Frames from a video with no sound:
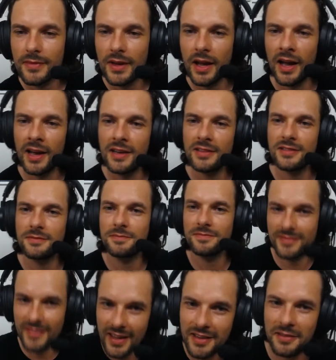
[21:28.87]
And
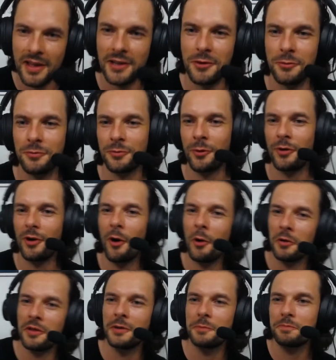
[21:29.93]
thank you for all
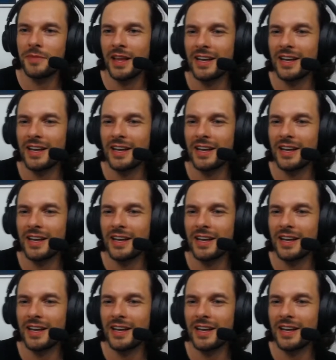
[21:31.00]
the